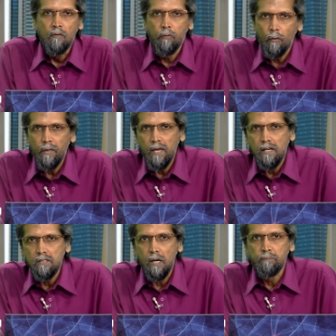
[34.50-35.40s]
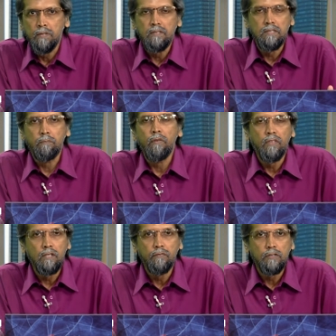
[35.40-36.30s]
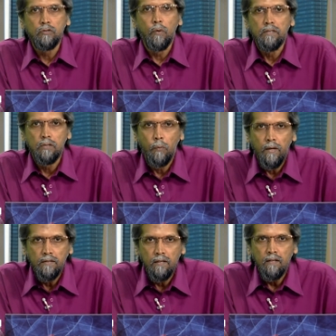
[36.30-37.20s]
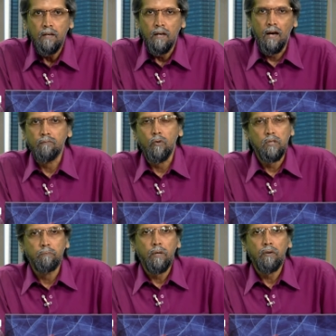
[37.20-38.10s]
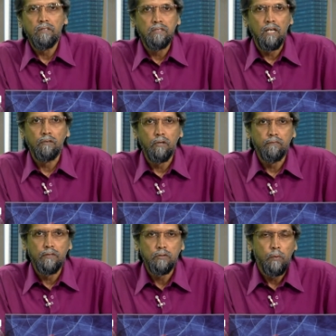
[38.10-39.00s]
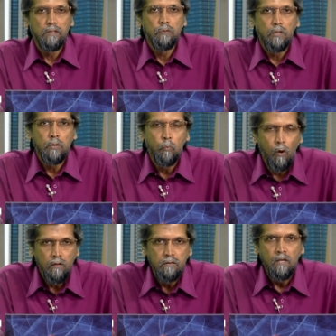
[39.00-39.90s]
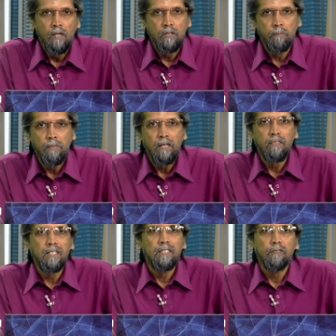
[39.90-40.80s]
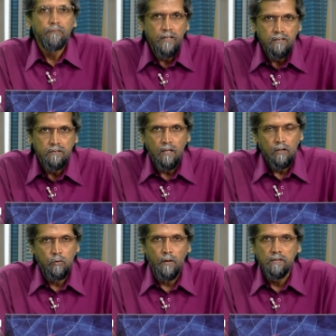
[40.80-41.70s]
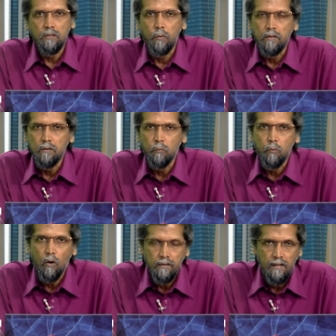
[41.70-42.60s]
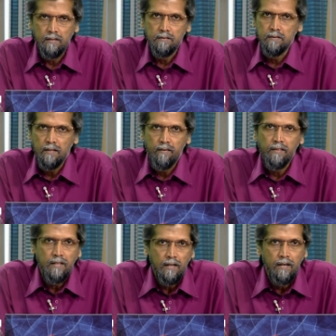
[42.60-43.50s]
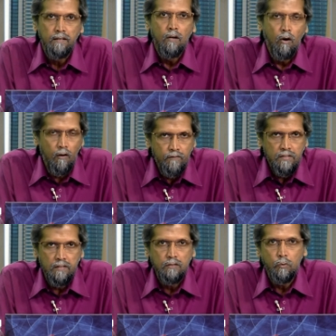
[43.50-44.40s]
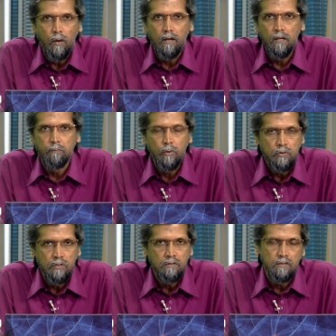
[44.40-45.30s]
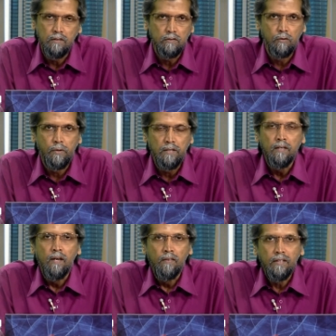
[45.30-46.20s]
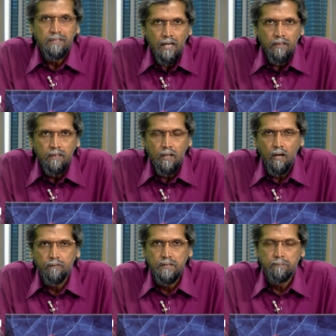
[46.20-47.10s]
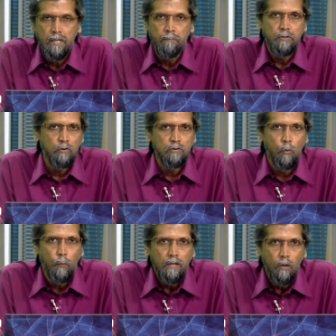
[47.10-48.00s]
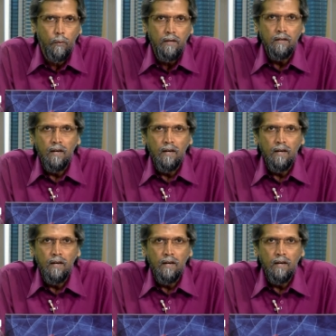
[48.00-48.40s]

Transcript: for the years up to December 31st, 2020, and for the period January 1st, 2021 to May 31st, 2021 and uh, the deadline obviously is quickly approaching today is already the 10th of September so it's a week away